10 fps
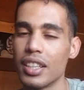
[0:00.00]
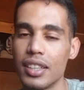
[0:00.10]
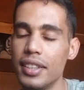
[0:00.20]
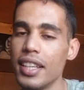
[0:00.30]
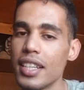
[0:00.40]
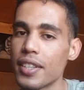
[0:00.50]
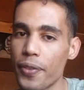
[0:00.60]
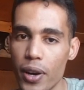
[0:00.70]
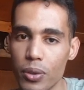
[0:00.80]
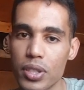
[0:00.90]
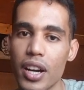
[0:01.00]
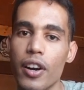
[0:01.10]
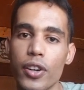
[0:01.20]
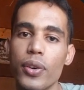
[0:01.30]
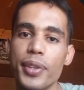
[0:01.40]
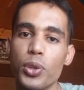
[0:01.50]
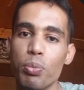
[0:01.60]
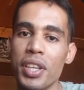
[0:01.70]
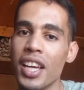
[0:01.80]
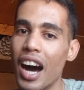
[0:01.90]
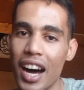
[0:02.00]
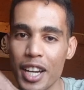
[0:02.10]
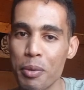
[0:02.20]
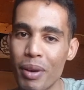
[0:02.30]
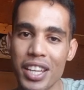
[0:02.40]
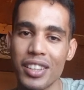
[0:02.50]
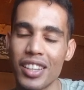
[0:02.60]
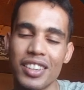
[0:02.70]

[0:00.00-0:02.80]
these routes are going to be animated.